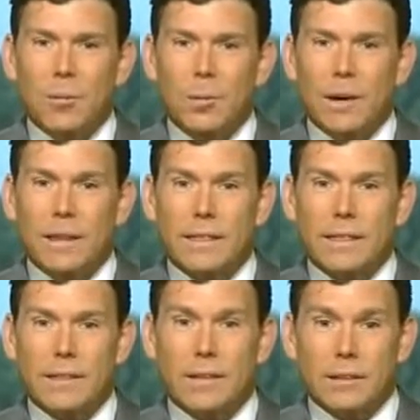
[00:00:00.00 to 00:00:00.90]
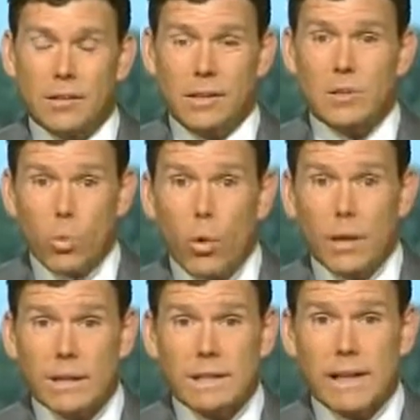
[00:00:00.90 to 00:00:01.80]
with these
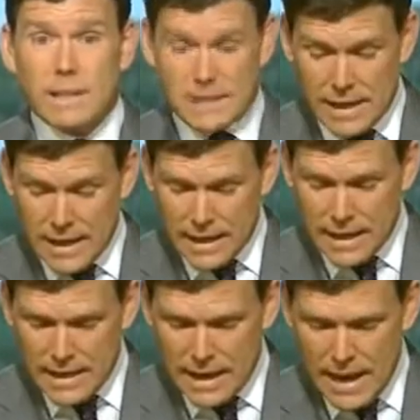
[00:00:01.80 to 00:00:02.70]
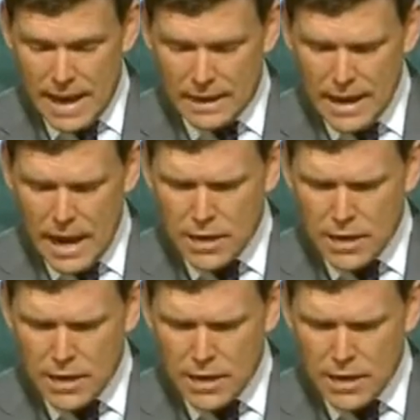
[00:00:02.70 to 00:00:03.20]
warnings that the CIA had had.